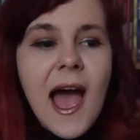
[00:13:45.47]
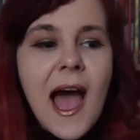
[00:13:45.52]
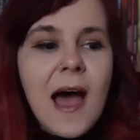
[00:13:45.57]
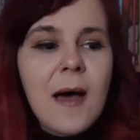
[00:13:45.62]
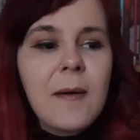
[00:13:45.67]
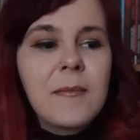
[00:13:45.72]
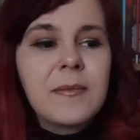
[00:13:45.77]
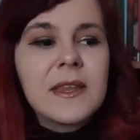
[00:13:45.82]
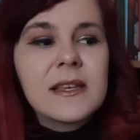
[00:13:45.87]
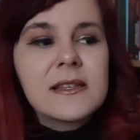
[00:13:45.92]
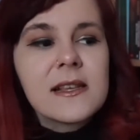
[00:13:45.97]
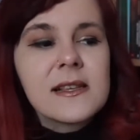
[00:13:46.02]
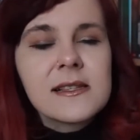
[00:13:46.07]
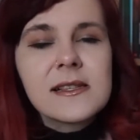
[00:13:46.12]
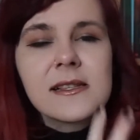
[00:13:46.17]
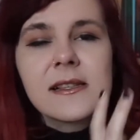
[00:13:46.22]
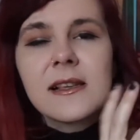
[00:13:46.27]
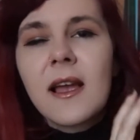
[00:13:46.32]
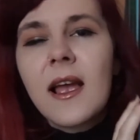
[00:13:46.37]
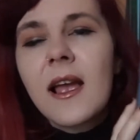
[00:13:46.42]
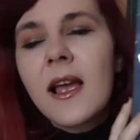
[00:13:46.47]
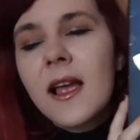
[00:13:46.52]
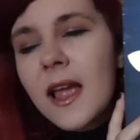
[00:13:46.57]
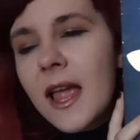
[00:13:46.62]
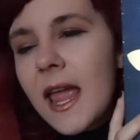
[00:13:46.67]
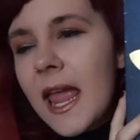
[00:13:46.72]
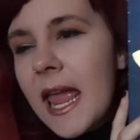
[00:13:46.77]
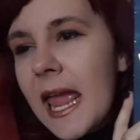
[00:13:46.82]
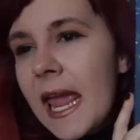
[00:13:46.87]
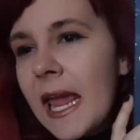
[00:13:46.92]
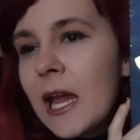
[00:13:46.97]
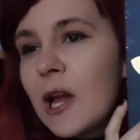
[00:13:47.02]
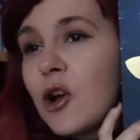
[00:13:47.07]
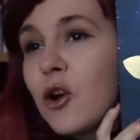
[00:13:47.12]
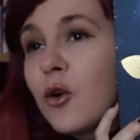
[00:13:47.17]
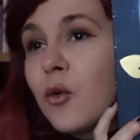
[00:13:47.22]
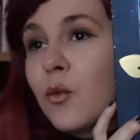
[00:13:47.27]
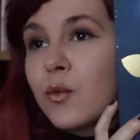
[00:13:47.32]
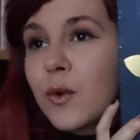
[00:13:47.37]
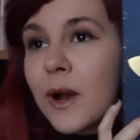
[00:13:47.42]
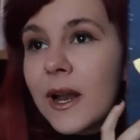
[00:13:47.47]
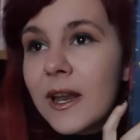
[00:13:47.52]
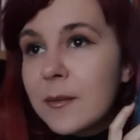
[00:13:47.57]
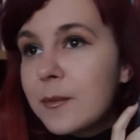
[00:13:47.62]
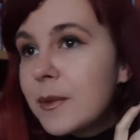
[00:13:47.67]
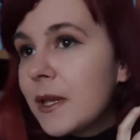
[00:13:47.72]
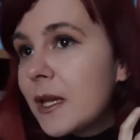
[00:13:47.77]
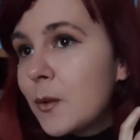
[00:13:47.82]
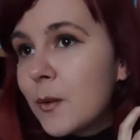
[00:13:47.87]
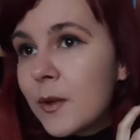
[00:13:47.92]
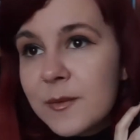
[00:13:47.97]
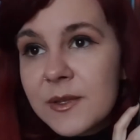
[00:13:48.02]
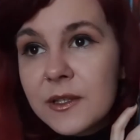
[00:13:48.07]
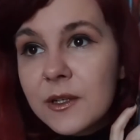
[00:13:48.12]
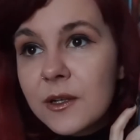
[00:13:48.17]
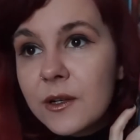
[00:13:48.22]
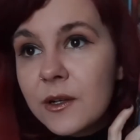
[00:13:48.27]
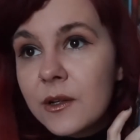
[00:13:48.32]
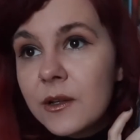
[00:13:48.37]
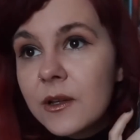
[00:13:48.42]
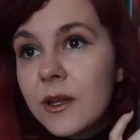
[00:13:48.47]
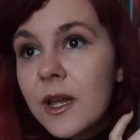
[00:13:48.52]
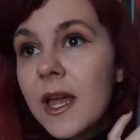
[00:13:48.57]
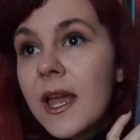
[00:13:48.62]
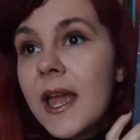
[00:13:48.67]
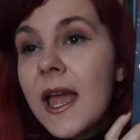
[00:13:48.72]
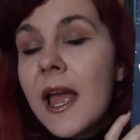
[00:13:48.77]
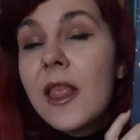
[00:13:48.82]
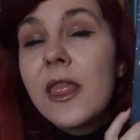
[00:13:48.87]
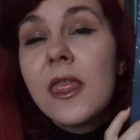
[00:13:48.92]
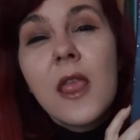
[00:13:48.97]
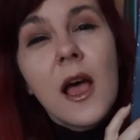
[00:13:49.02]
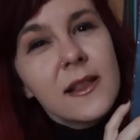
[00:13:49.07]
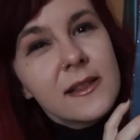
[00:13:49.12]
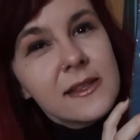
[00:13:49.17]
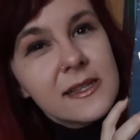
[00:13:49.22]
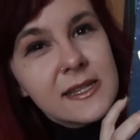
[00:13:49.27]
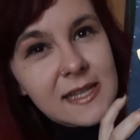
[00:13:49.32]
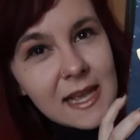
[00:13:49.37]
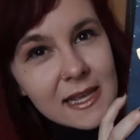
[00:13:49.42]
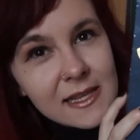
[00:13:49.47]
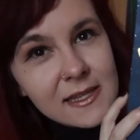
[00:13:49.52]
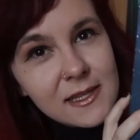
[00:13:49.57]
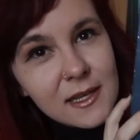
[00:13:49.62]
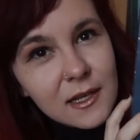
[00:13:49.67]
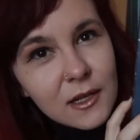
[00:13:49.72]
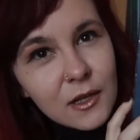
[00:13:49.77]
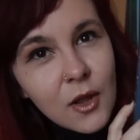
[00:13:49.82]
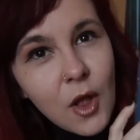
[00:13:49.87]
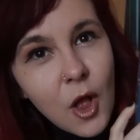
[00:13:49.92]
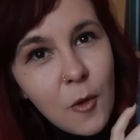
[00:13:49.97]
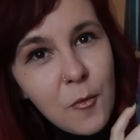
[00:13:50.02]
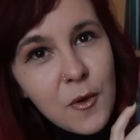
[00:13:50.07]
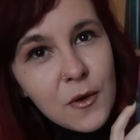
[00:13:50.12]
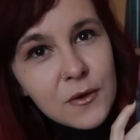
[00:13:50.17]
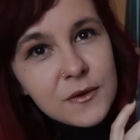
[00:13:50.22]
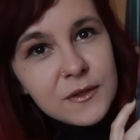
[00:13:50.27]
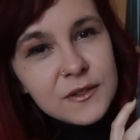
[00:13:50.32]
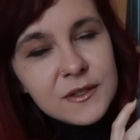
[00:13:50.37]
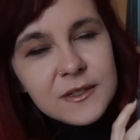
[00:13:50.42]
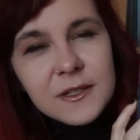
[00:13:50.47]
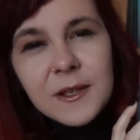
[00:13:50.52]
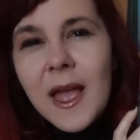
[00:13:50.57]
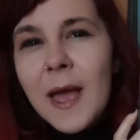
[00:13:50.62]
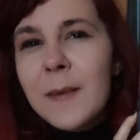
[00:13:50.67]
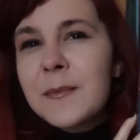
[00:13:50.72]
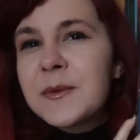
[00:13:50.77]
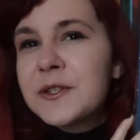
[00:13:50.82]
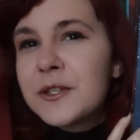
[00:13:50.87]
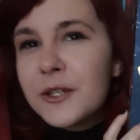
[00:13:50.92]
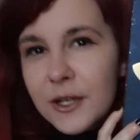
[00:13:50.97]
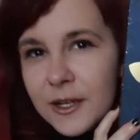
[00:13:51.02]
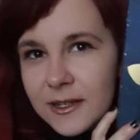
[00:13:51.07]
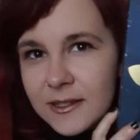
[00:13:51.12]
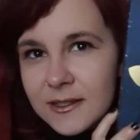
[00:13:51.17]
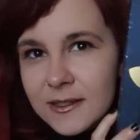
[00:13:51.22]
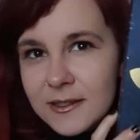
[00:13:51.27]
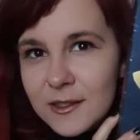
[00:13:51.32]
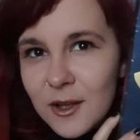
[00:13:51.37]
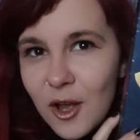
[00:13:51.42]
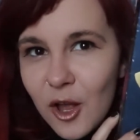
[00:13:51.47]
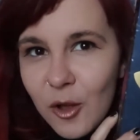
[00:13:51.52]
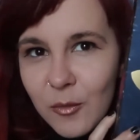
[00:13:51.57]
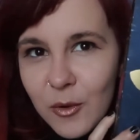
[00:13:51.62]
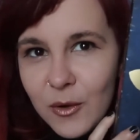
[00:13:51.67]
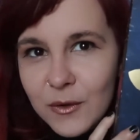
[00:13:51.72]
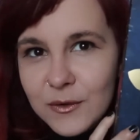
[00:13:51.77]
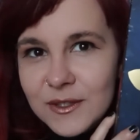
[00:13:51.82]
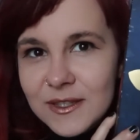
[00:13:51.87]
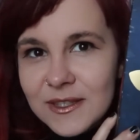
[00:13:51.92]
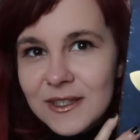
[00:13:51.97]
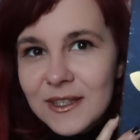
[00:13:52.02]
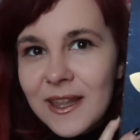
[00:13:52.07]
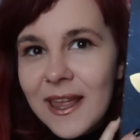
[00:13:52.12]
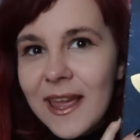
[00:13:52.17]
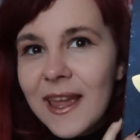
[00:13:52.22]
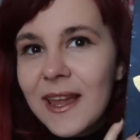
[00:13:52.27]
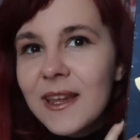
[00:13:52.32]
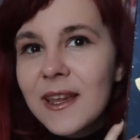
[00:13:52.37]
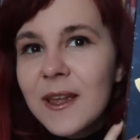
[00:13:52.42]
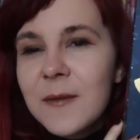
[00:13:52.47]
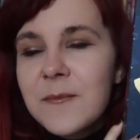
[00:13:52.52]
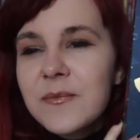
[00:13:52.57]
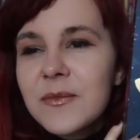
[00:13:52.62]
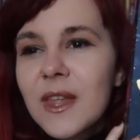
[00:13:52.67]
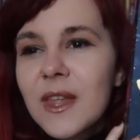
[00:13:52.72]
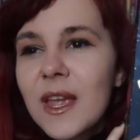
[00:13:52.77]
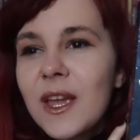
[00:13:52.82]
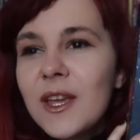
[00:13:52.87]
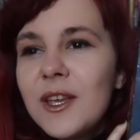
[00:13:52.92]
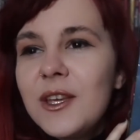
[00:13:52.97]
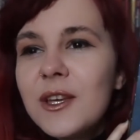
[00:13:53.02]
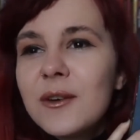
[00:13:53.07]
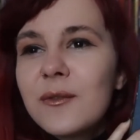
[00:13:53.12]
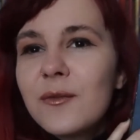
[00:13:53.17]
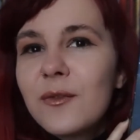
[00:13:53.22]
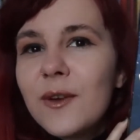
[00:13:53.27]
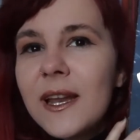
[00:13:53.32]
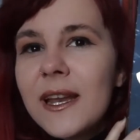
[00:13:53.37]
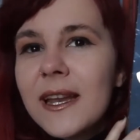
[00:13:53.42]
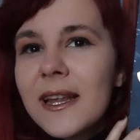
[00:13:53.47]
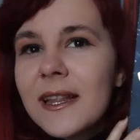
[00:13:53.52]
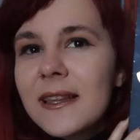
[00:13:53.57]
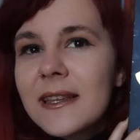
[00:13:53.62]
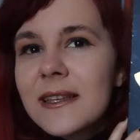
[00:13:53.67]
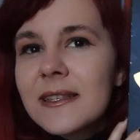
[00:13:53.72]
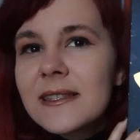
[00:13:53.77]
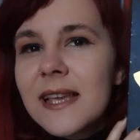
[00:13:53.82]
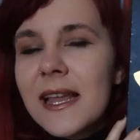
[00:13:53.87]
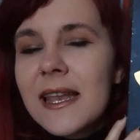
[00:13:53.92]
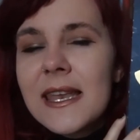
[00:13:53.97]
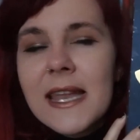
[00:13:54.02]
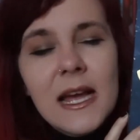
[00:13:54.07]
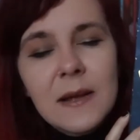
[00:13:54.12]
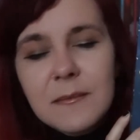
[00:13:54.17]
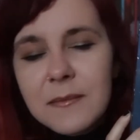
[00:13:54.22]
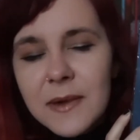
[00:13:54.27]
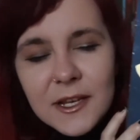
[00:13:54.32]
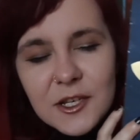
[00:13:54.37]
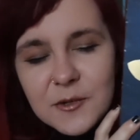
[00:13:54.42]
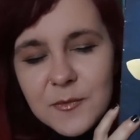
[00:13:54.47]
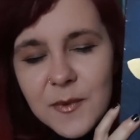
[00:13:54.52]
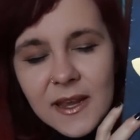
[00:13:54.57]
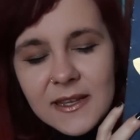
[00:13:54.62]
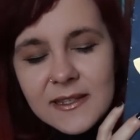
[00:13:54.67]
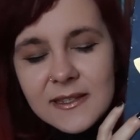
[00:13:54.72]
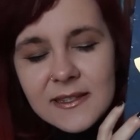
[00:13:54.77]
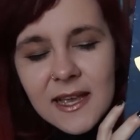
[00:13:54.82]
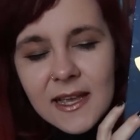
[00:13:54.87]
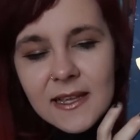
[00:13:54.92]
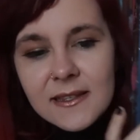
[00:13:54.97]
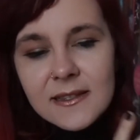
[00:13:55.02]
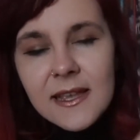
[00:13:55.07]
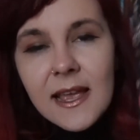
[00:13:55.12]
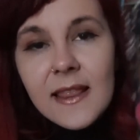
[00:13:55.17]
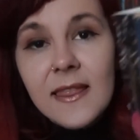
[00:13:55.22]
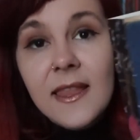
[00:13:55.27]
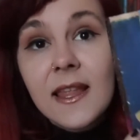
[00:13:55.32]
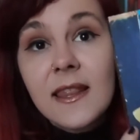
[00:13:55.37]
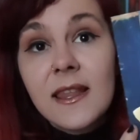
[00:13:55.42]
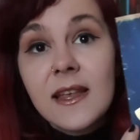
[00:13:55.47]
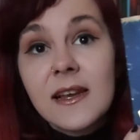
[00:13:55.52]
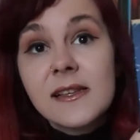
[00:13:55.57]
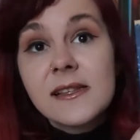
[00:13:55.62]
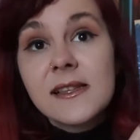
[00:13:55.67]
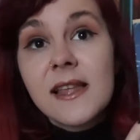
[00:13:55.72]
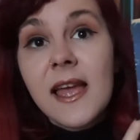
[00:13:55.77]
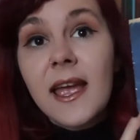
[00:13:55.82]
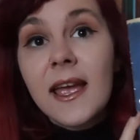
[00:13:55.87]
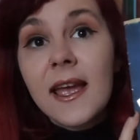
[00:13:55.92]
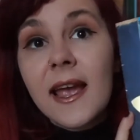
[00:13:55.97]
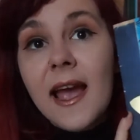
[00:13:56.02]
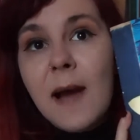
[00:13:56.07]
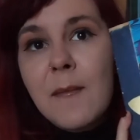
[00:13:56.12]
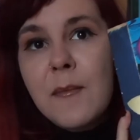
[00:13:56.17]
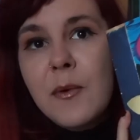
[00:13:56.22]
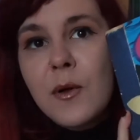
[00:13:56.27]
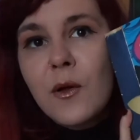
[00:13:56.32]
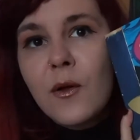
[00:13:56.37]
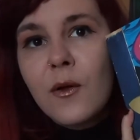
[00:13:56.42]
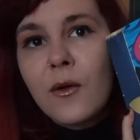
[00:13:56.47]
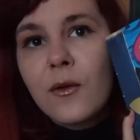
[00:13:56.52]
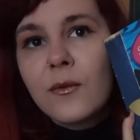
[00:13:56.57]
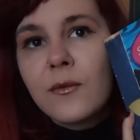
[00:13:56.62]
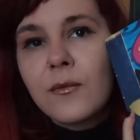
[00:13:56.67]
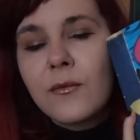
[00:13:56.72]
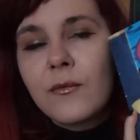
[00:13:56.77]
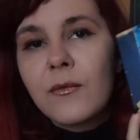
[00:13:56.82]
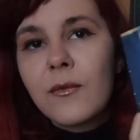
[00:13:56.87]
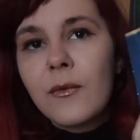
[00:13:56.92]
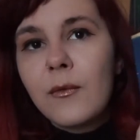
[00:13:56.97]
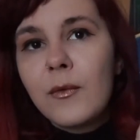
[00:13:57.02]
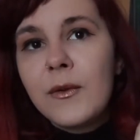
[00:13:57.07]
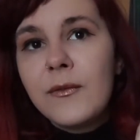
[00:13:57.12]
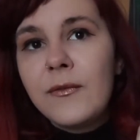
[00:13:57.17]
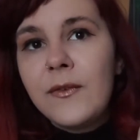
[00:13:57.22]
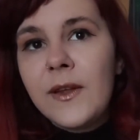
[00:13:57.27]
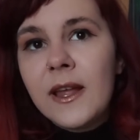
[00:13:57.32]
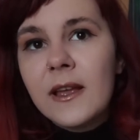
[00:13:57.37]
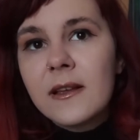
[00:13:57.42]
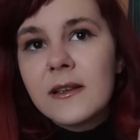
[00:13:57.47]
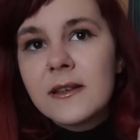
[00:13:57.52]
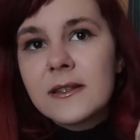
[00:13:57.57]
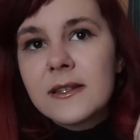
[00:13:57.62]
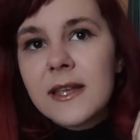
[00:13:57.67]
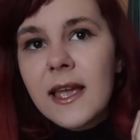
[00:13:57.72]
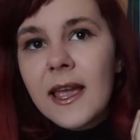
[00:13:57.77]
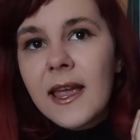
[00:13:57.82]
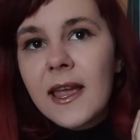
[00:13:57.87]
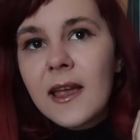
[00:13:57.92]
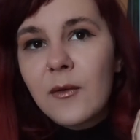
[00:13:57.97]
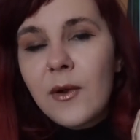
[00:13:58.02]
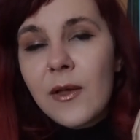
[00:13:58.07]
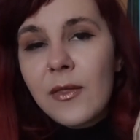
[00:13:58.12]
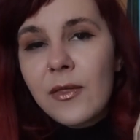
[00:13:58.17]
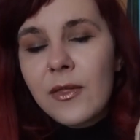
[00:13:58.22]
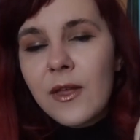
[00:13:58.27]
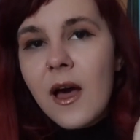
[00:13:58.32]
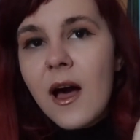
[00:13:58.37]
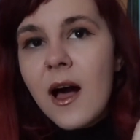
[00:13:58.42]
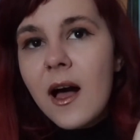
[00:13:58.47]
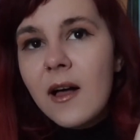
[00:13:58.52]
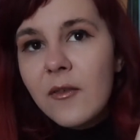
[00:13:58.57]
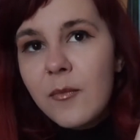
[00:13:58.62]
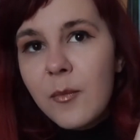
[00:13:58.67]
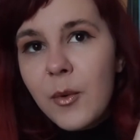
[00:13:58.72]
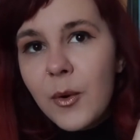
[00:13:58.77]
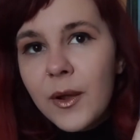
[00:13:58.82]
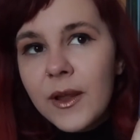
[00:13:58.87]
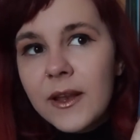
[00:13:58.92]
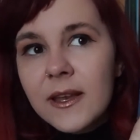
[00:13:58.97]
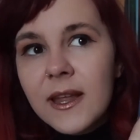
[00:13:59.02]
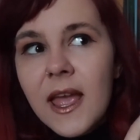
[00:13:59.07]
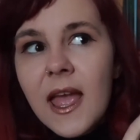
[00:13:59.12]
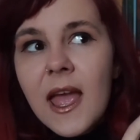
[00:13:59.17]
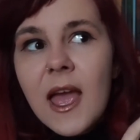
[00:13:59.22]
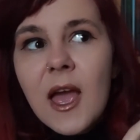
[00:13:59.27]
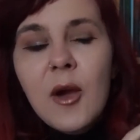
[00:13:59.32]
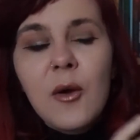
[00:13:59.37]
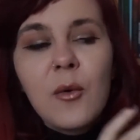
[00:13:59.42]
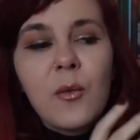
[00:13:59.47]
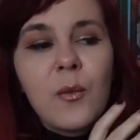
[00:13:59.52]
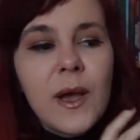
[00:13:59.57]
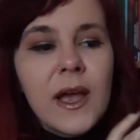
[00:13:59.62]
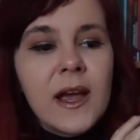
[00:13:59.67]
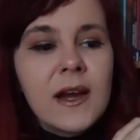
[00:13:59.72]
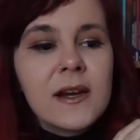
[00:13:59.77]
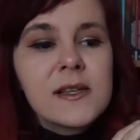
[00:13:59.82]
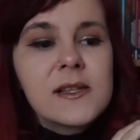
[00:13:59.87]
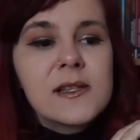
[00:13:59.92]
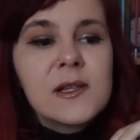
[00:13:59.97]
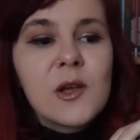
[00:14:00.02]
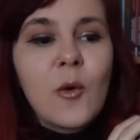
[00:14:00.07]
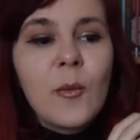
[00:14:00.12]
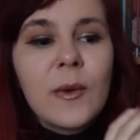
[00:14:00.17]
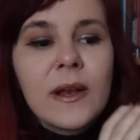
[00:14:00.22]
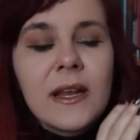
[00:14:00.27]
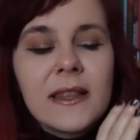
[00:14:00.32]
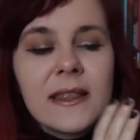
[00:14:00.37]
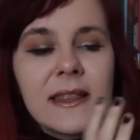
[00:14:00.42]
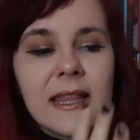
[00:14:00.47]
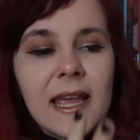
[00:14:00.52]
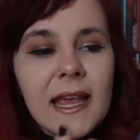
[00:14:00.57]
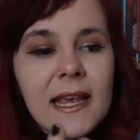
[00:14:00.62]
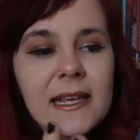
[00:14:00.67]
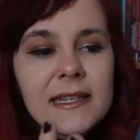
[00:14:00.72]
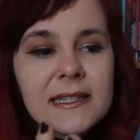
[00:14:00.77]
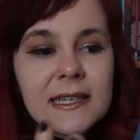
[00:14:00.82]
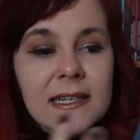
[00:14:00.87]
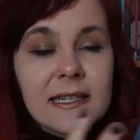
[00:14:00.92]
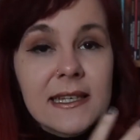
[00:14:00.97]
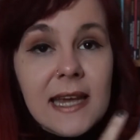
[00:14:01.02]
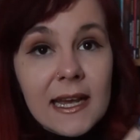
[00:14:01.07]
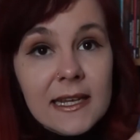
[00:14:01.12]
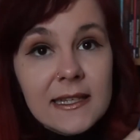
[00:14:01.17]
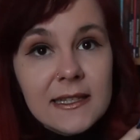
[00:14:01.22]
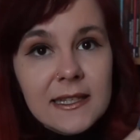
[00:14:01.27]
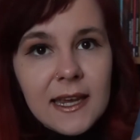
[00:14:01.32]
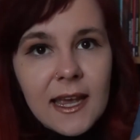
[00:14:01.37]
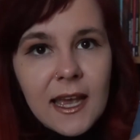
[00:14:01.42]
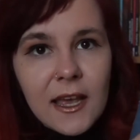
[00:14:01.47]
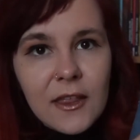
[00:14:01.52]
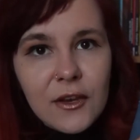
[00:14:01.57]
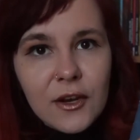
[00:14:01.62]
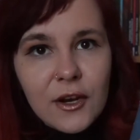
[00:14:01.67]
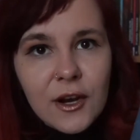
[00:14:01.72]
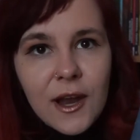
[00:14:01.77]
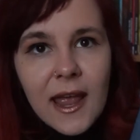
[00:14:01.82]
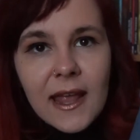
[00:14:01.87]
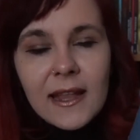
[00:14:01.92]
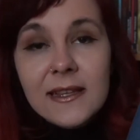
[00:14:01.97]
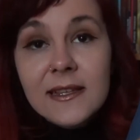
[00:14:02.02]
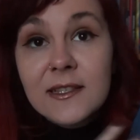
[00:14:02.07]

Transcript: Um, this is incredibly whimsical, nonsensical almost, absurdist almost. Like, you reading this and not much makes sense and then there's like a couple reveals like around the half point where so many things get tied together and